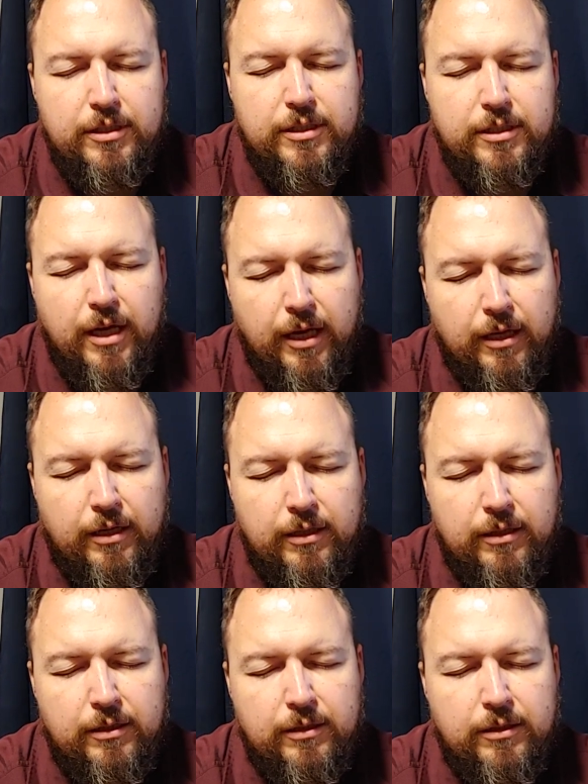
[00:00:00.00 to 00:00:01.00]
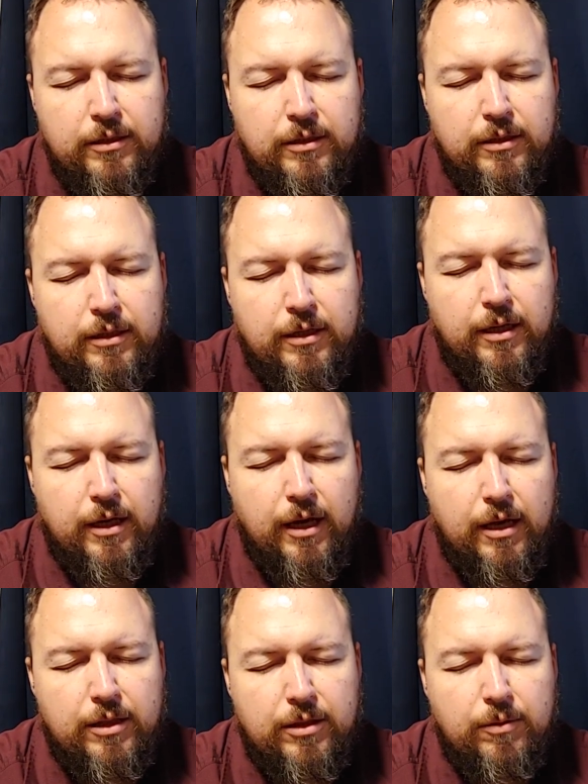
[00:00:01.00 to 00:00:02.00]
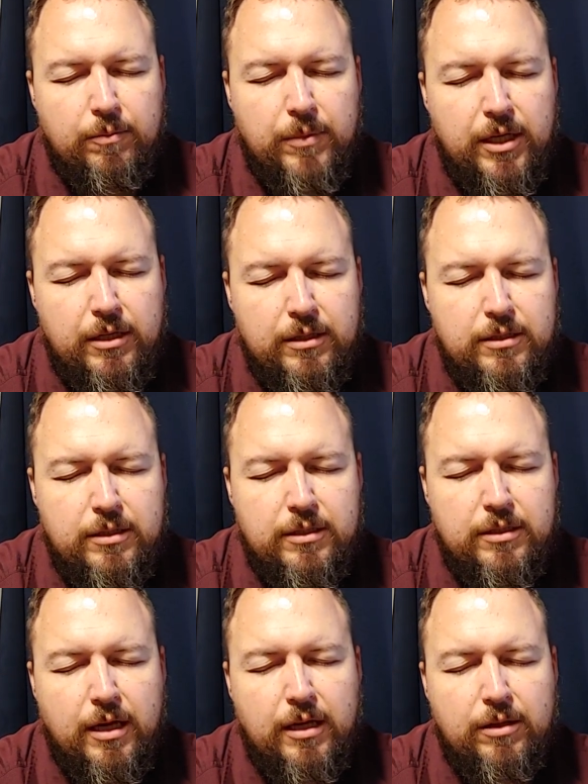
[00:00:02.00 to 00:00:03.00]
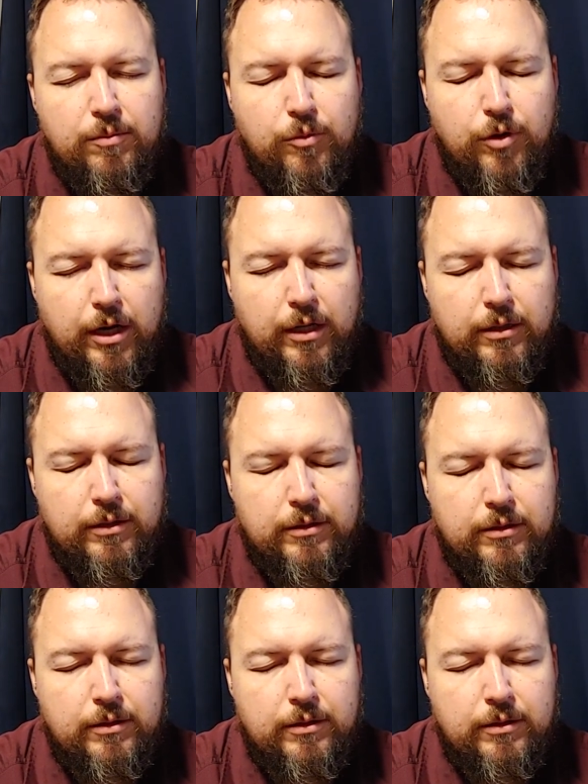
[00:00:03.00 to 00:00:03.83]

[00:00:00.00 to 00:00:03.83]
to say and the means to say them well,